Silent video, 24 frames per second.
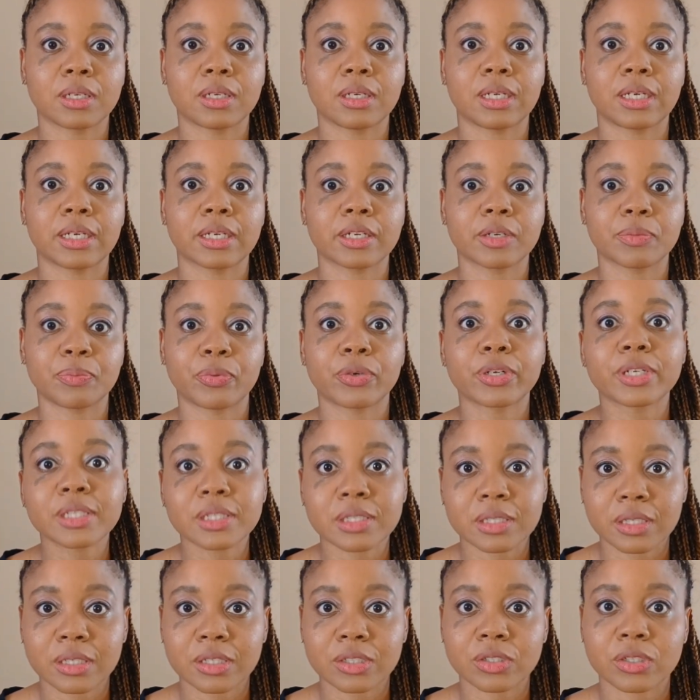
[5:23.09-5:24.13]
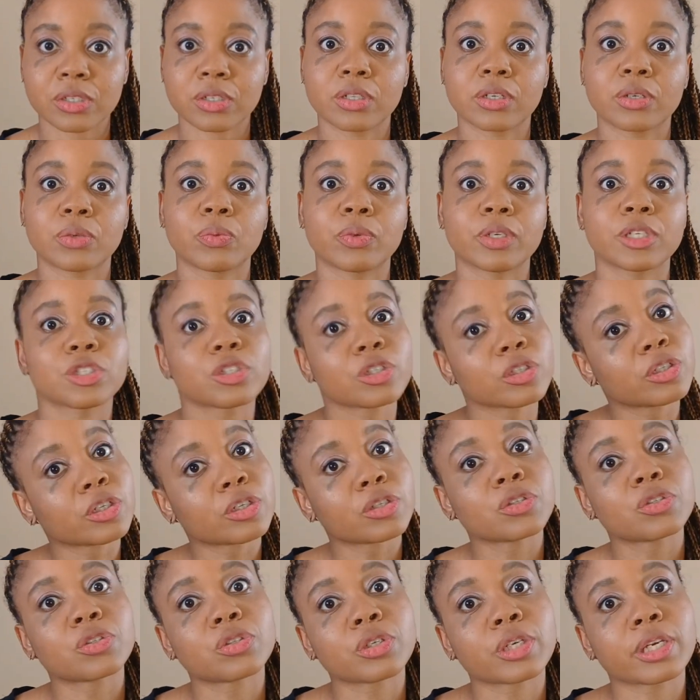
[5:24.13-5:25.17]
like a princess, so that when she
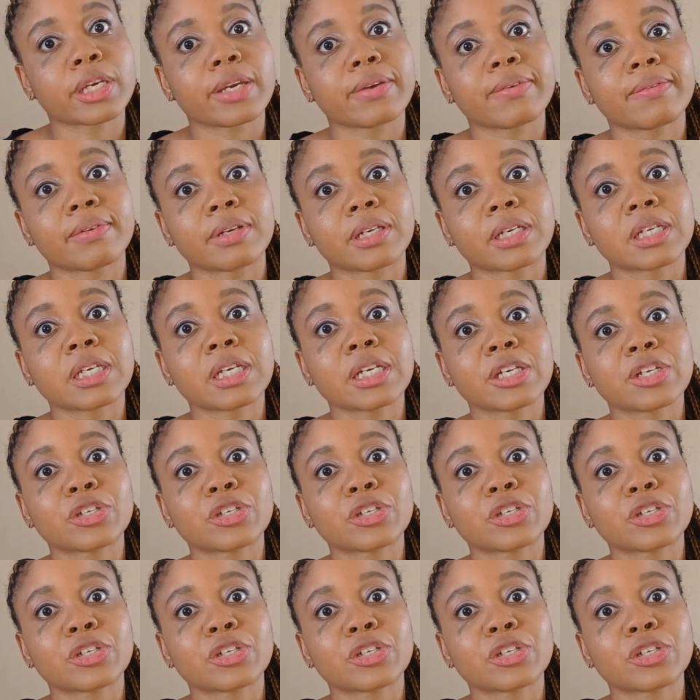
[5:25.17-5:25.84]
goes to heaven,